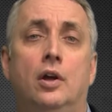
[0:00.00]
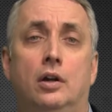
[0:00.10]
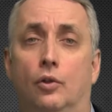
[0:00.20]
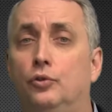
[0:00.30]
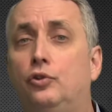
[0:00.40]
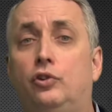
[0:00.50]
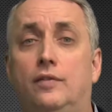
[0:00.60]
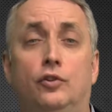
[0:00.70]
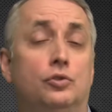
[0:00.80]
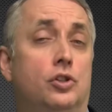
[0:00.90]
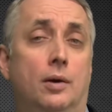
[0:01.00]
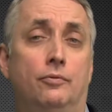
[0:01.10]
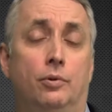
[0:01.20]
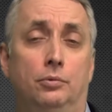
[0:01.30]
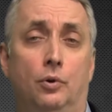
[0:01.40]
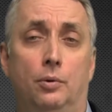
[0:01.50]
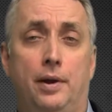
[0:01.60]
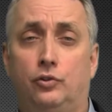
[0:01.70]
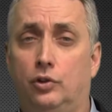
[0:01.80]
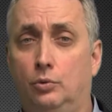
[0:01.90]
Now, those are savings which come from lower
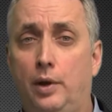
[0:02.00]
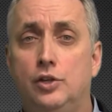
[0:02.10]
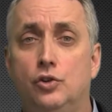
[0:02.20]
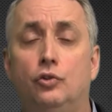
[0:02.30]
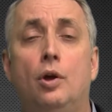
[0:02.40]
Mexican wages,